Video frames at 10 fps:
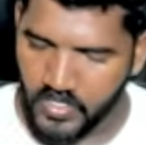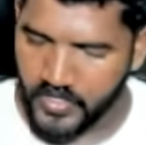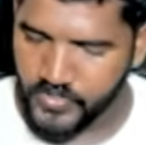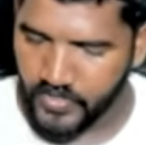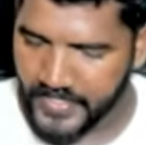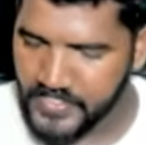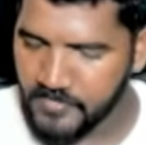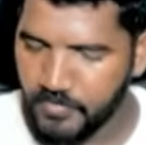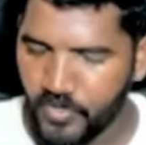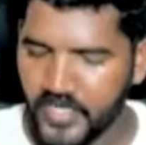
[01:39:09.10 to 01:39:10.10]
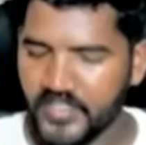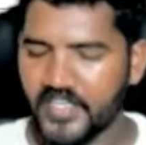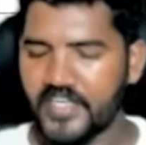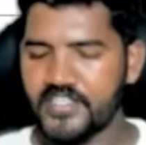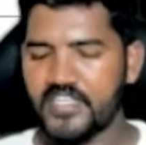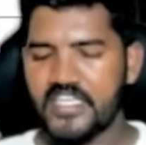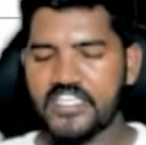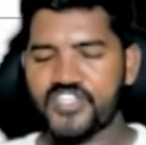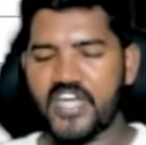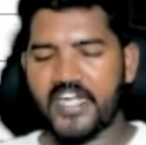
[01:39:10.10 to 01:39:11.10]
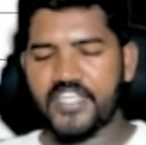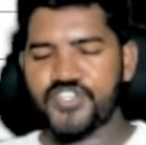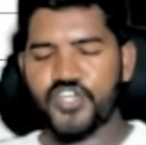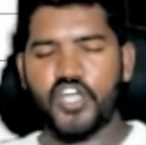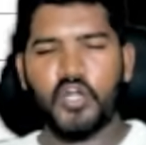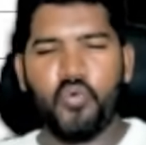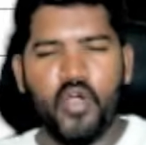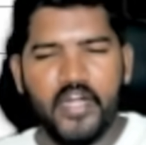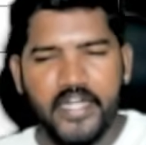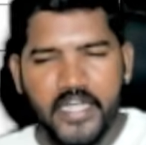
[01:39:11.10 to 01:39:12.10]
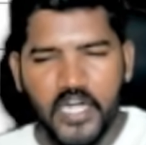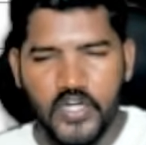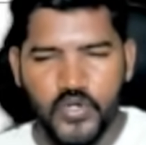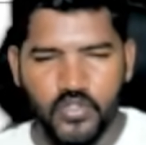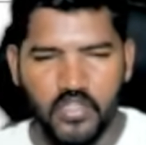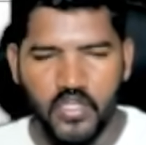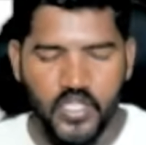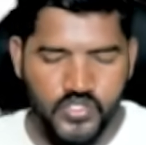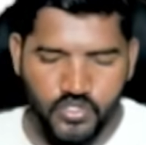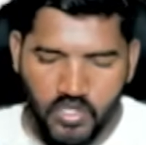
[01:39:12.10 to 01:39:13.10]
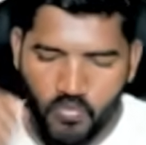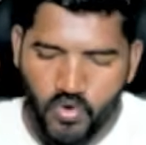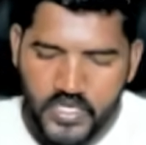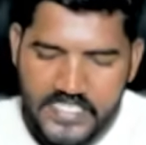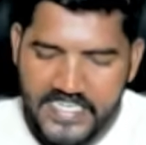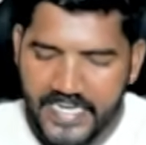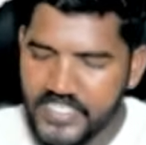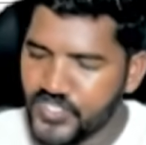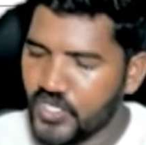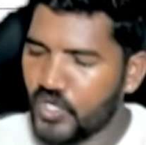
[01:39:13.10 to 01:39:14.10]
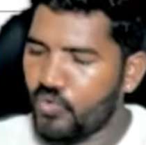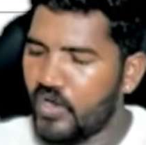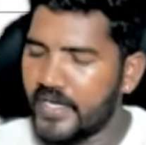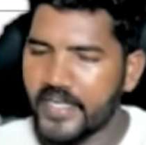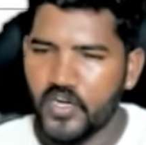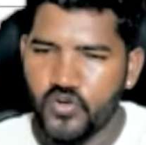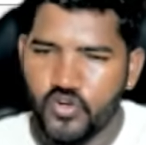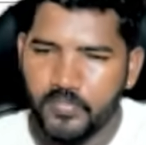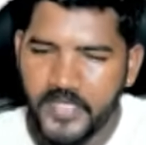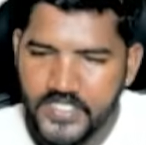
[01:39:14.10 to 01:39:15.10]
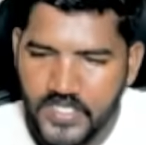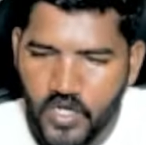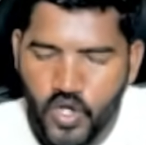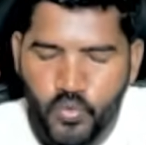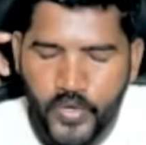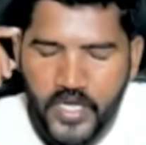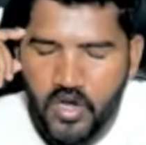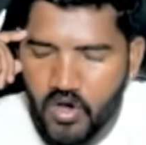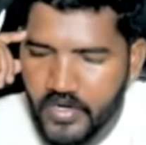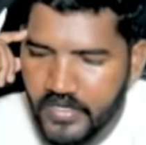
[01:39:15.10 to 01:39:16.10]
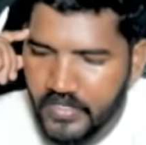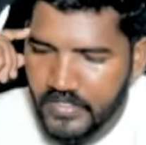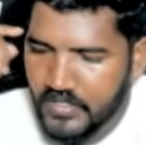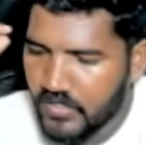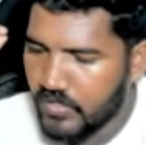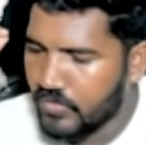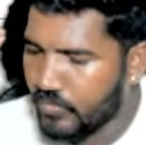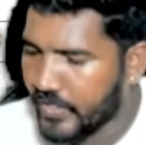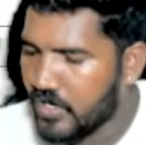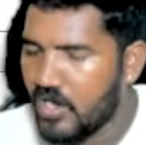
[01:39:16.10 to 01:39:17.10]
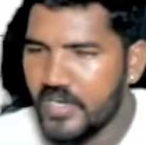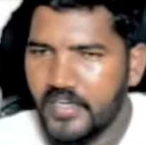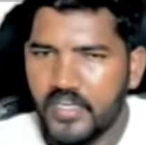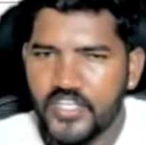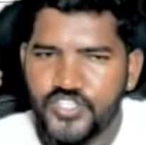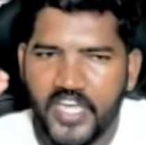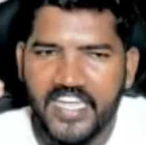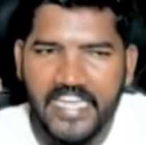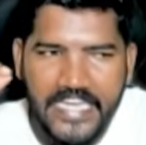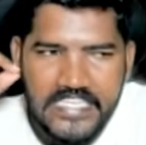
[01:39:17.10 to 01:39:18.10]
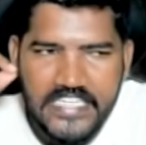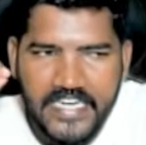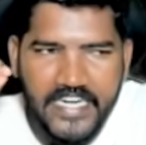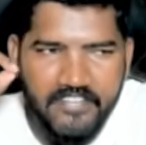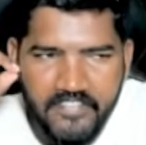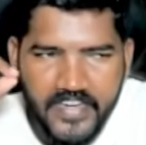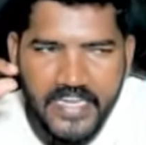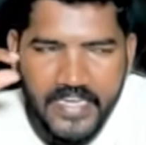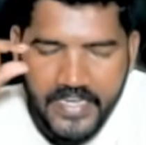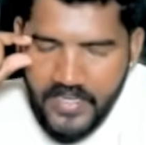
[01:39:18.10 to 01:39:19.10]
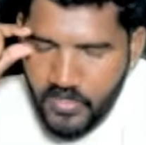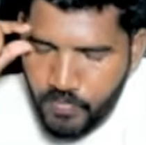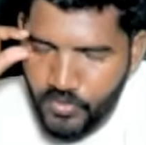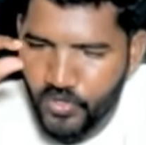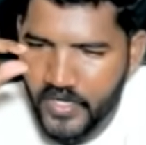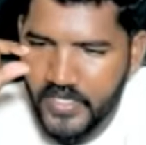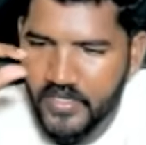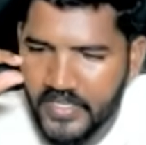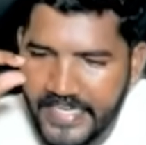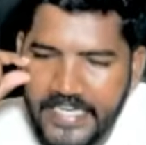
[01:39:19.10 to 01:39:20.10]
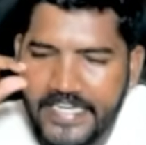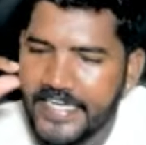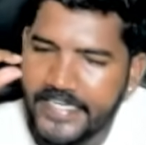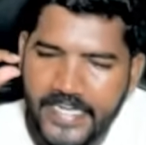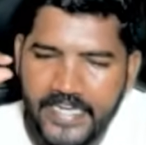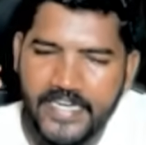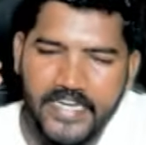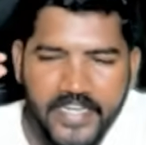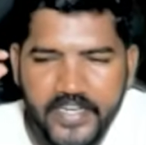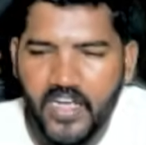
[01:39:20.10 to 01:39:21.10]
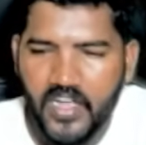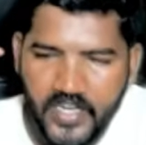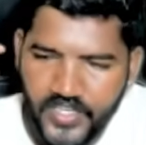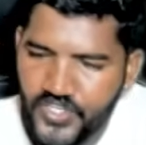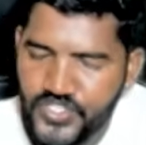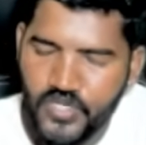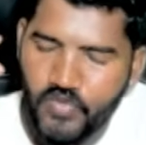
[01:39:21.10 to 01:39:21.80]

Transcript: So next important thing is statistical quality control. So the word statistical quality control means we can't check each and every product in detailingly in organization. Why?